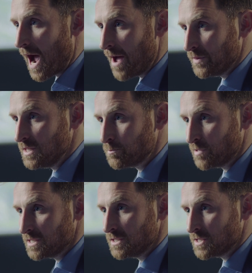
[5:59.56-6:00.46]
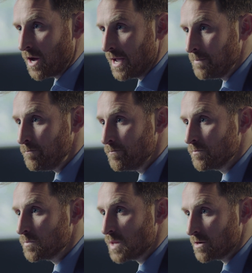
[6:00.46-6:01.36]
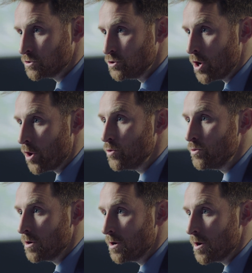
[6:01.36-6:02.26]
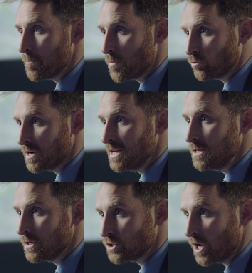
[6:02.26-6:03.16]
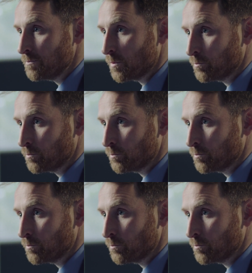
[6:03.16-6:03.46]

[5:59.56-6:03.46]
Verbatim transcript: At this present time, there is no marine type